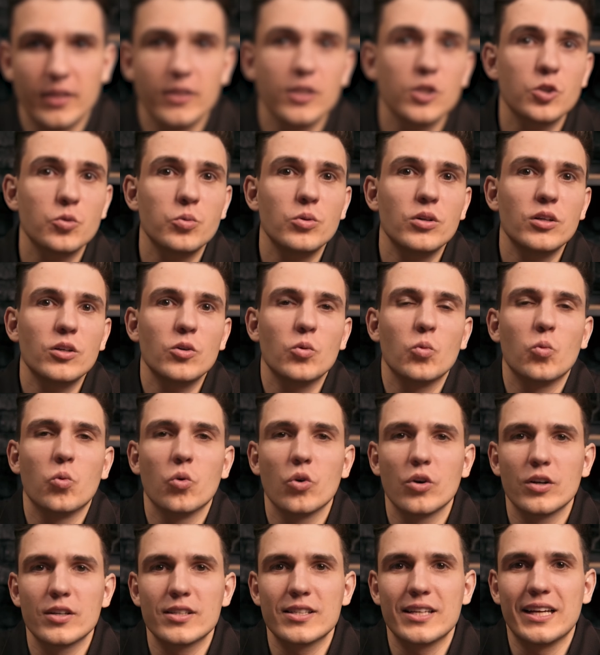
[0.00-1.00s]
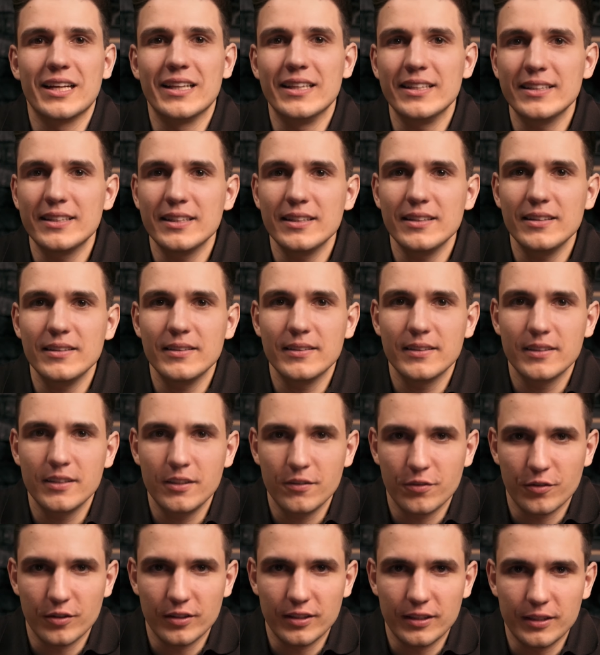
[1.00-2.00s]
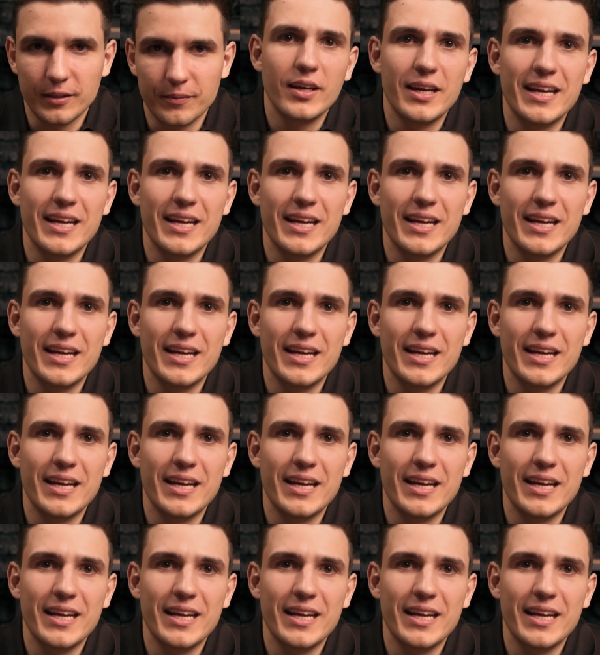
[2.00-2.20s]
This one works a little differently.